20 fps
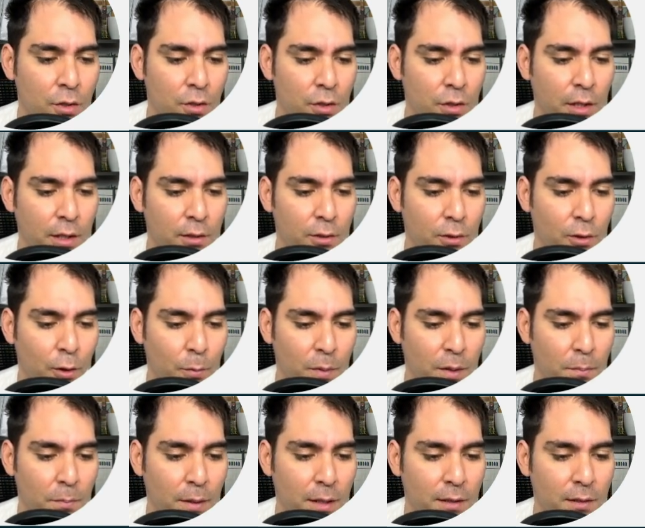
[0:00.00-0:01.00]
Just
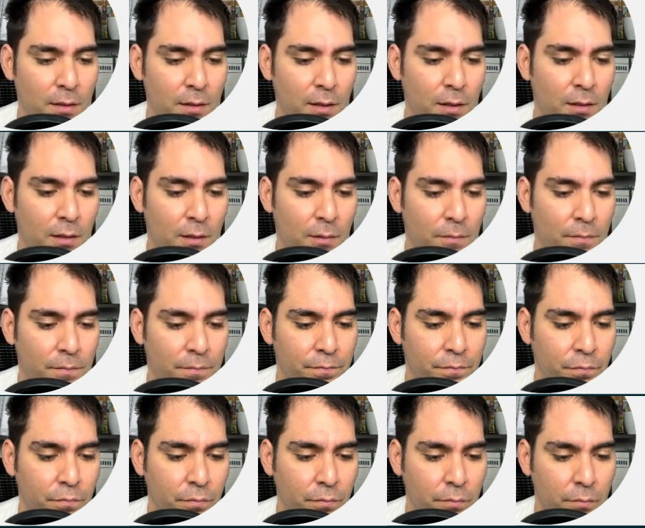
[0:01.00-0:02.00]
copy paste it,
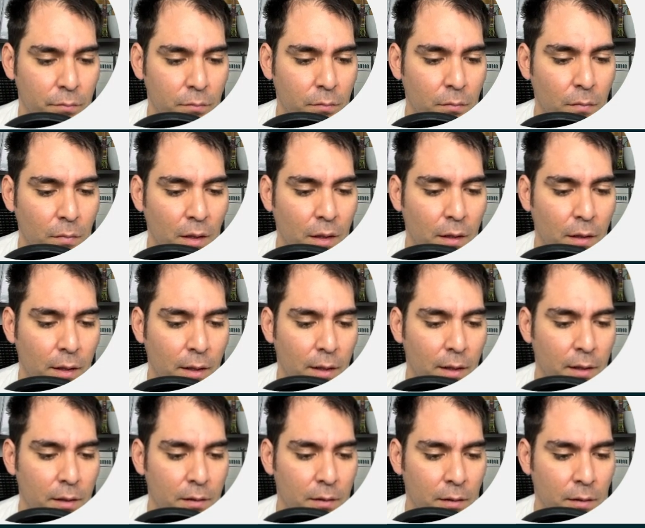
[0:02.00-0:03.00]

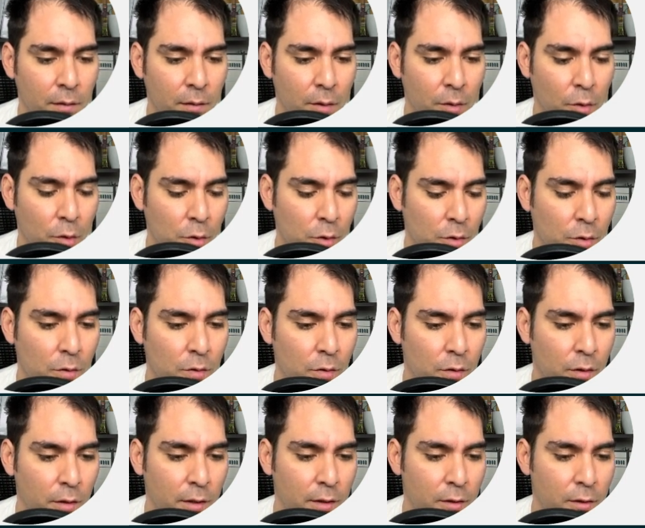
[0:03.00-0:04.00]
and
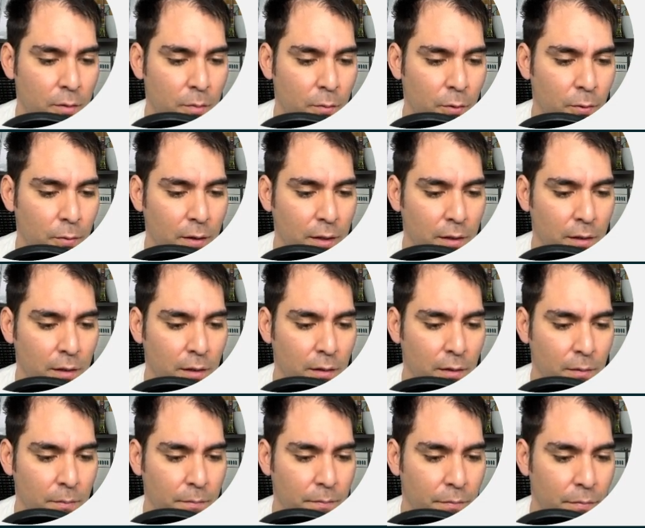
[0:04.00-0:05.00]
let's move it
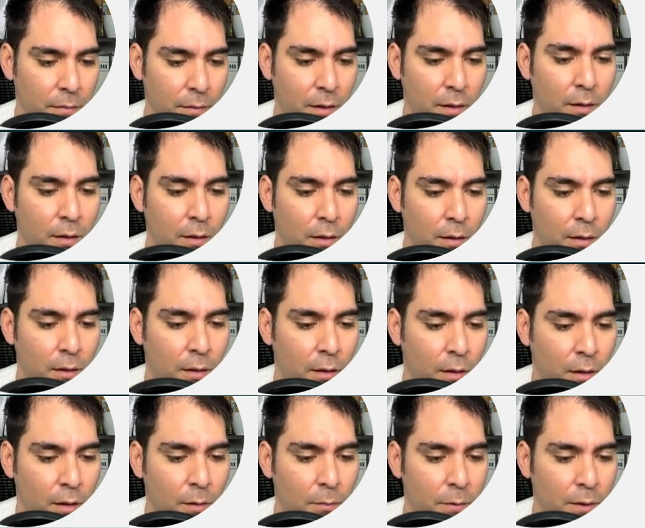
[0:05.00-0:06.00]

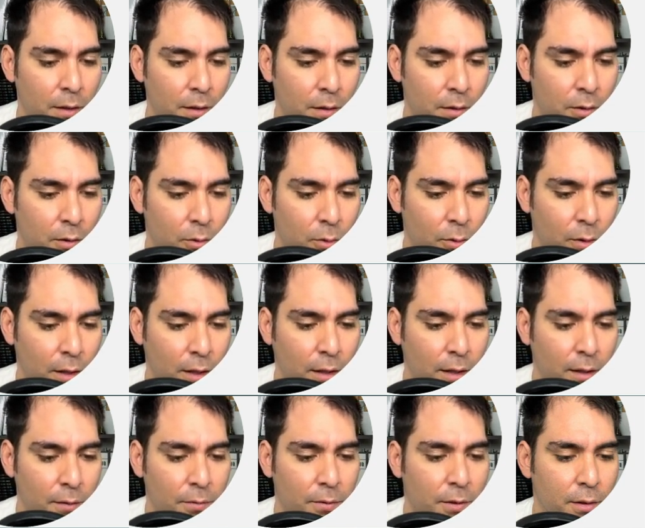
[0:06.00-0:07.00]
a bit to the
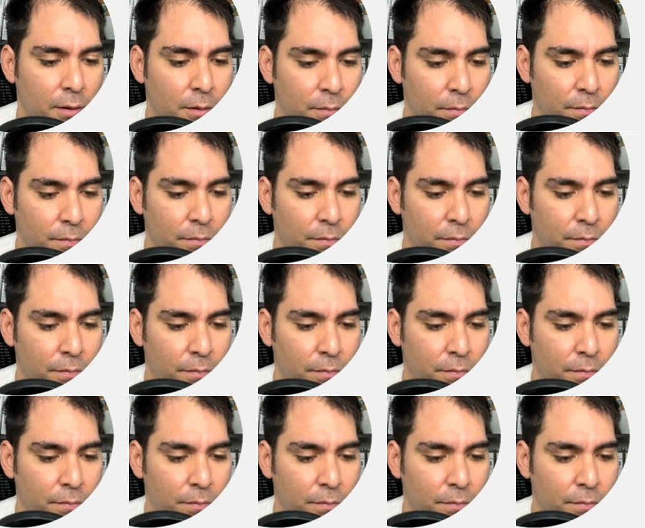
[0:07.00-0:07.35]
left.